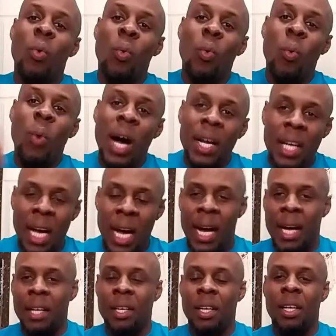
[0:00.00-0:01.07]
1
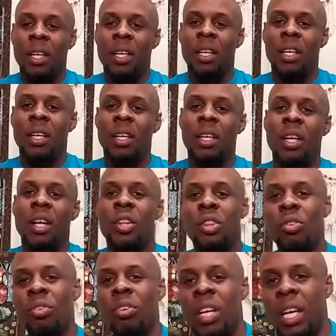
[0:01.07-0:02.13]
and,
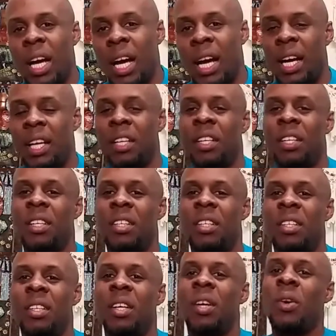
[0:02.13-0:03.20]
3 and,
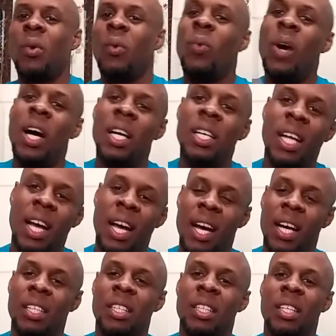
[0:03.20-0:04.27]
1
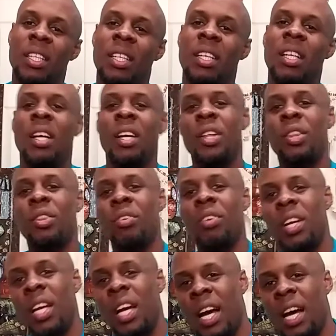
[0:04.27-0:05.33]
and,
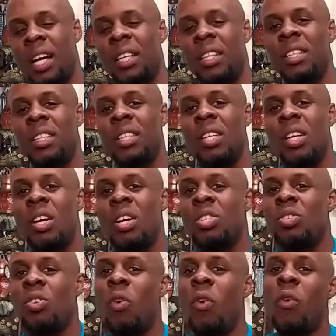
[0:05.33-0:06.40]
3 and.
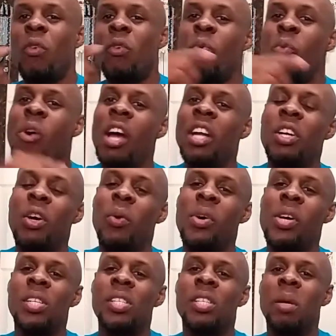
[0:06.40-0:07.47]
So right there
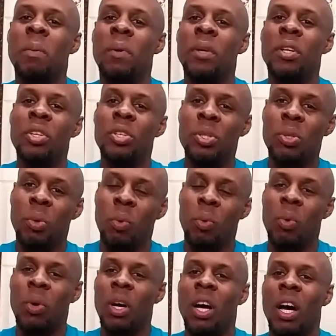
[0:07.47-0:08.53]
we're skipping the
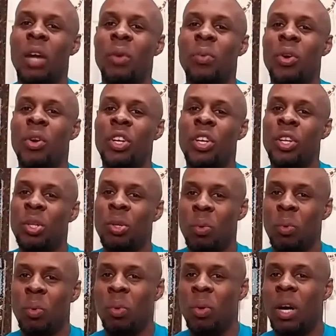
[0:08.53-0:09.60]
2 and
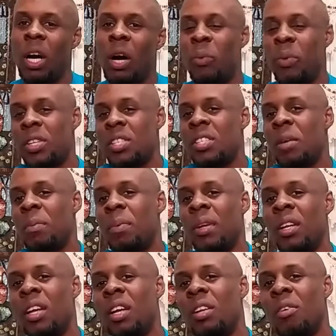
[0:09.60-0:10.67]
we're
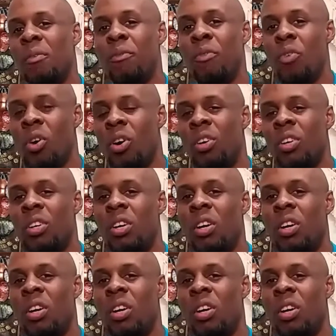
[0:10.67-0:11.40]
skipping the 4.